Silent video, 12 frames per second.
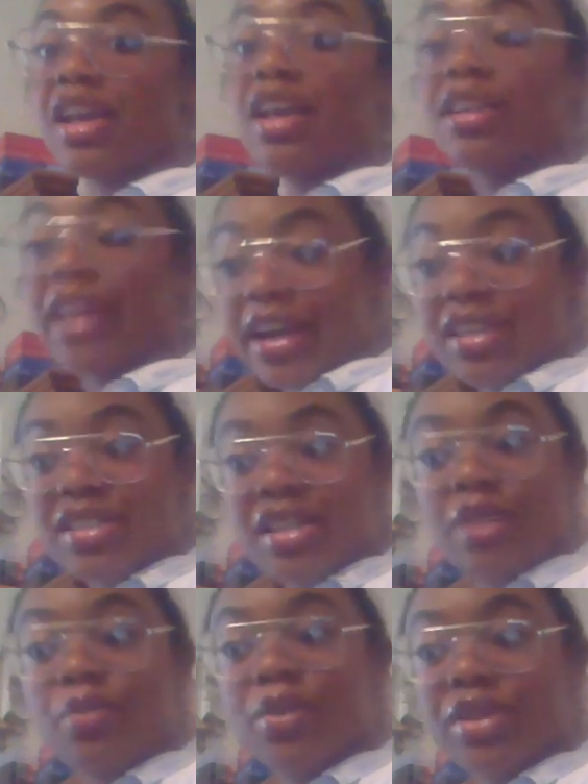Like I
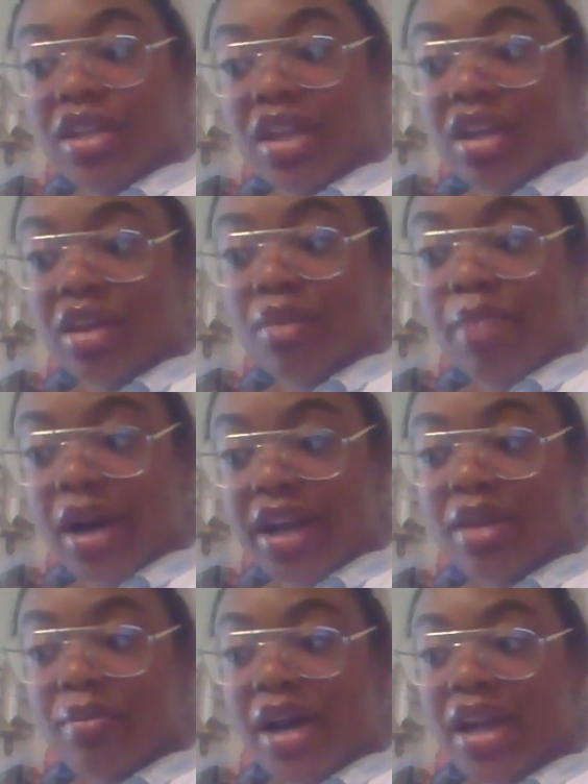said, with the
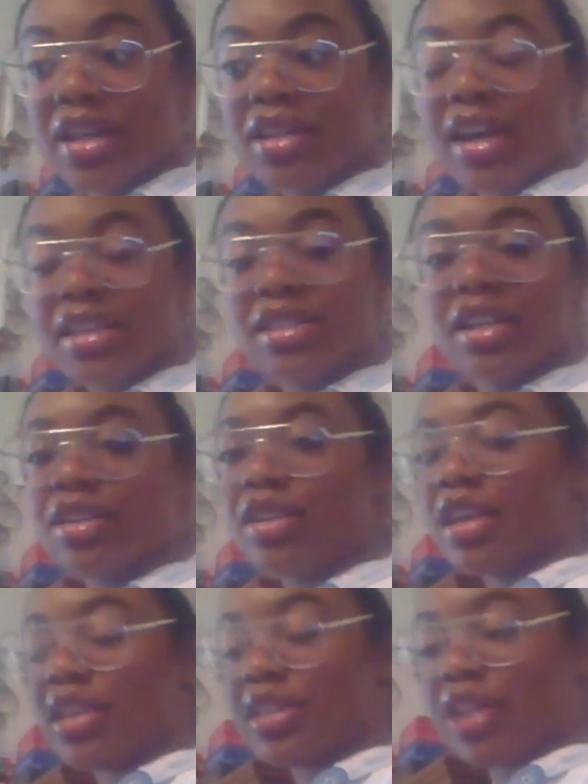body and mind, I said
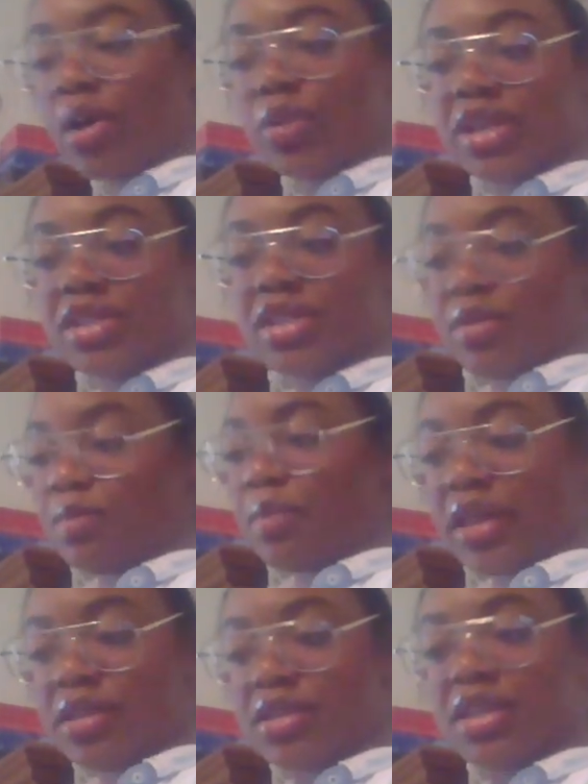he not only is he
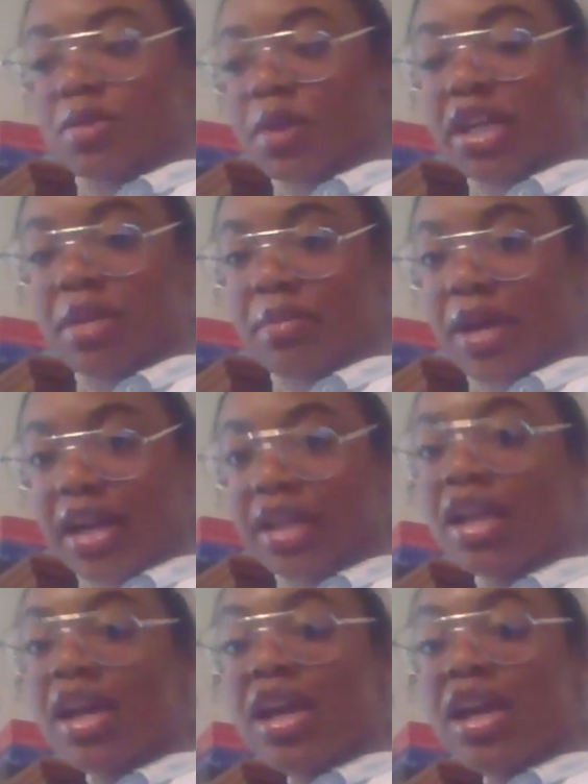balancing his body and mind,